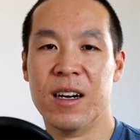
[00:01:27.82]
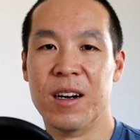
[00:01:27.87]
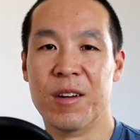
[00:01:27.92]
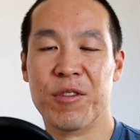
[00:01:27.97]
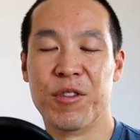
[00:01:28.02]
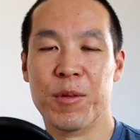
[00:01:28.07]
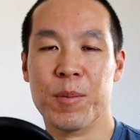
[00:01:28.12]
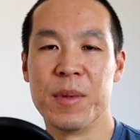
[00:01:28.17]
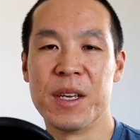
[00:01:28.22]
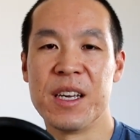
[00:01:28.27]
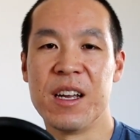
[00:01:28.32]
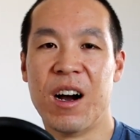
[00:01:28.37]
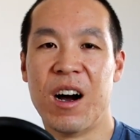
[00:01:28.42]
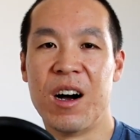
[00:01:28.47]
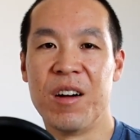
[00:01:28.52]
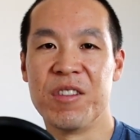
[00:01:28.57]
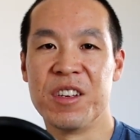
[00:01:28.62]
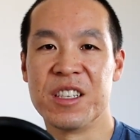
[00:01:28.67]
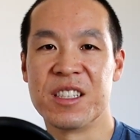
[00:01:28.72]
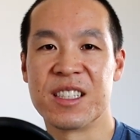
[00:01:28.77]
For me,
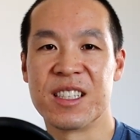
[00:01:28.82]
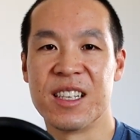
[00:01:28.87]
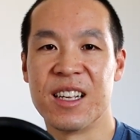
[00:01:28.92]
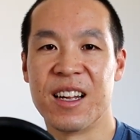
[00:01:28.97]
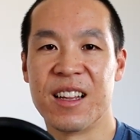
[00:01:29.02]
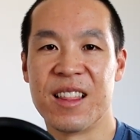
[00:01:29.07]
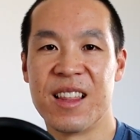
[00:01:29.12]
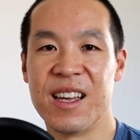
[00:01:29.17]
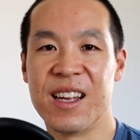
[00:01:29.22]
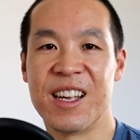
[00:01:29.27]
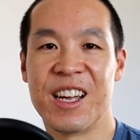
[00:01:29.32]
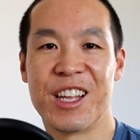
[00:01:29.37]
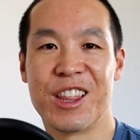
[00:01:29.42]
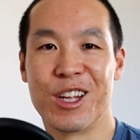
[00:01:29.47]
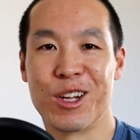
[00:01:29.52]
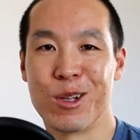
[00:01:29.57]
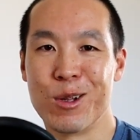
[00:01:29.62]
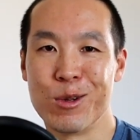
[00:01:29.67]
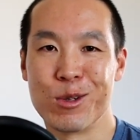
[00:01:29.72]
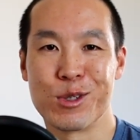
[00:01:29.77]
obviously, I think
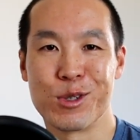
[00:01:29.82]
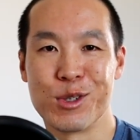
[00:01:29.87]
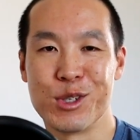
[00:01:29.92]
the closer